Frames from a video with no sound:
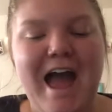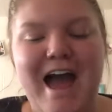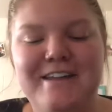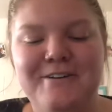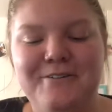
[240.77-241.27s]

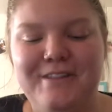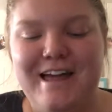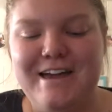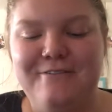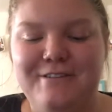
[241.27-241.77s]
I don't
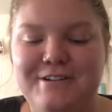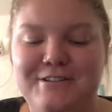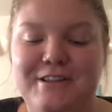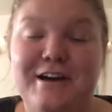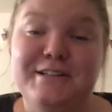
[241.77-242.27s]
like when
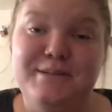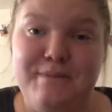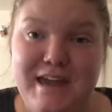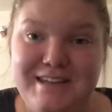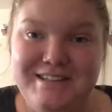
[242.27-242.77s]
there's a lot of
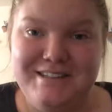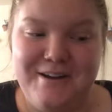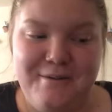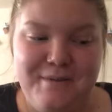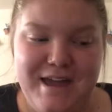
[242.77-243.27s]
space
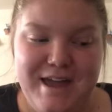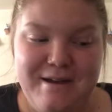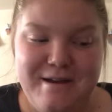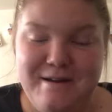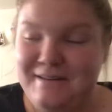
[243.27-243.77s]
on my